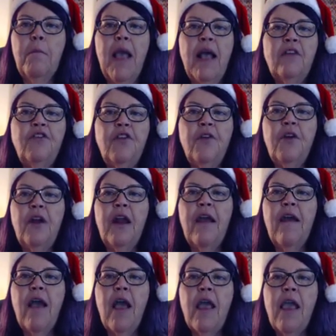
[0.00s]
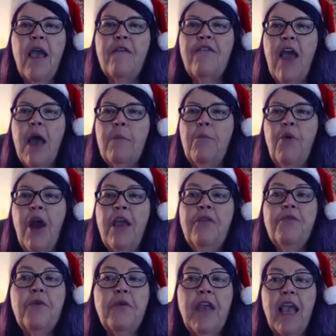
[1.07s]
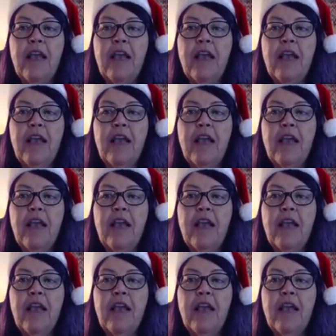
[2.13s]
Masoud and I have had breakthrough